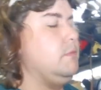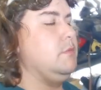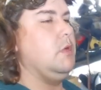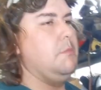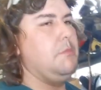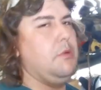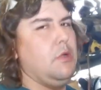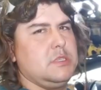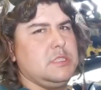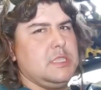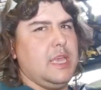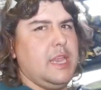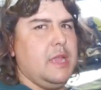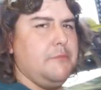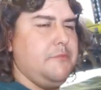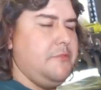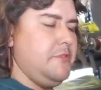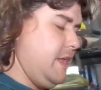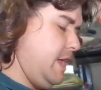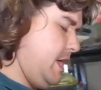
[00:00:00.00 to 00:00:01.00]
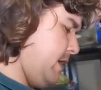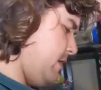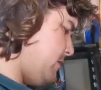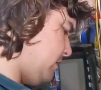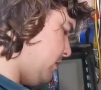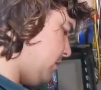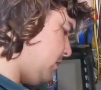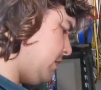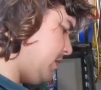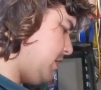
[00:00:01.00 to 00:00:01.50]
I'll box that up for now.
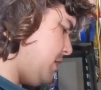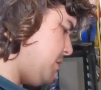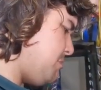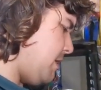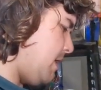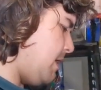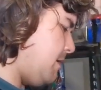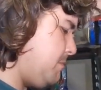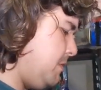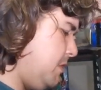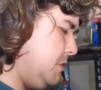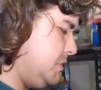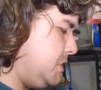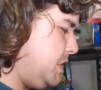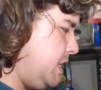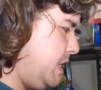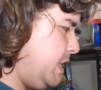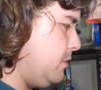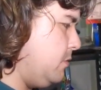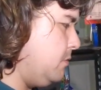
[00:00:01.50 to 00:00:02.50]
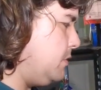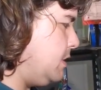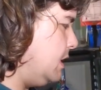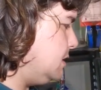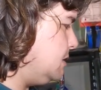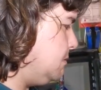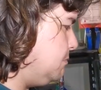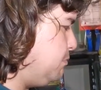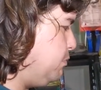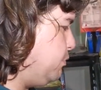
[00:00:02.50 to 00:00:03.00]
I've got a new pump, new seal.
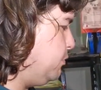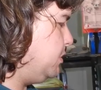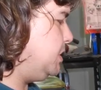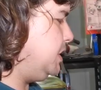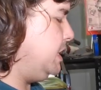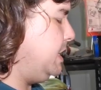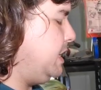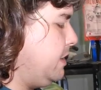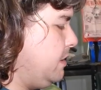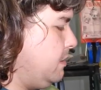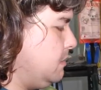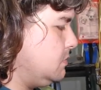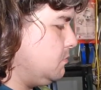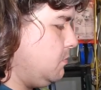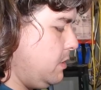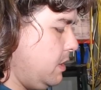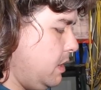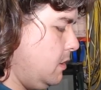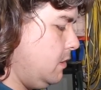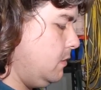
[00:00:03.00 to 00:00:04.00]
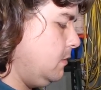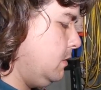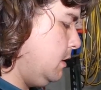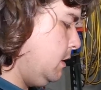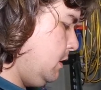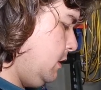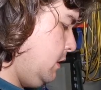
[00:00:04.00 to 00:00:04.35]
There's a bush in there as well.